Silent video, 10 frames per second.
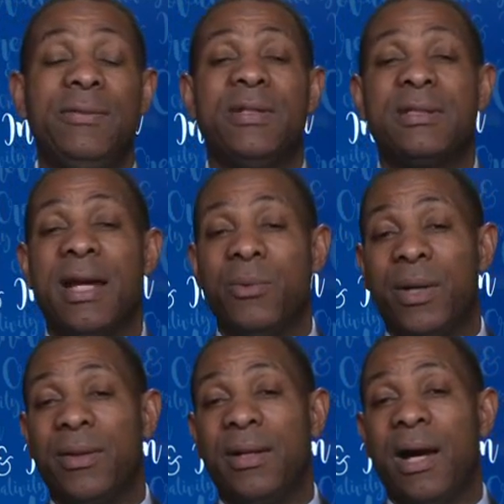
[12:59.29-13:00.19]
even say
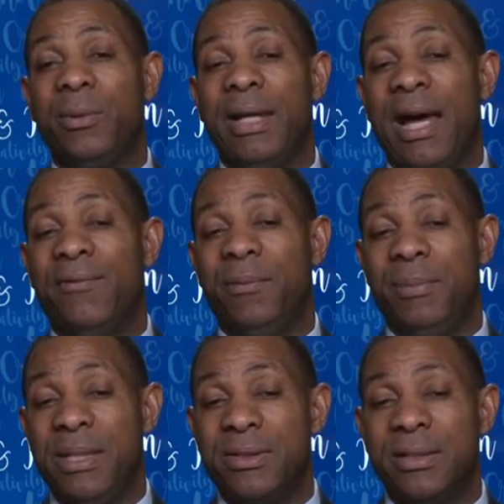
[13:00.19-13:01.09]
whether or not we have a
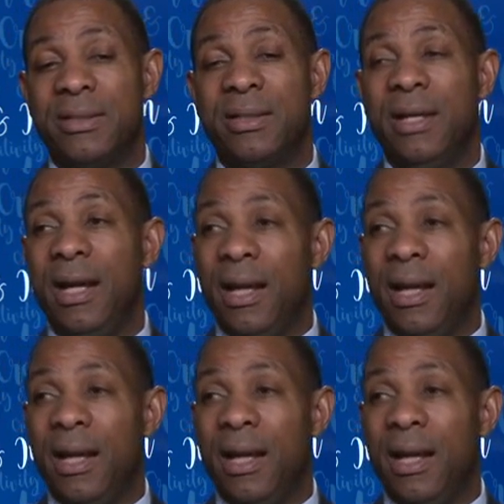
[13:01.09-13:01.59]
business.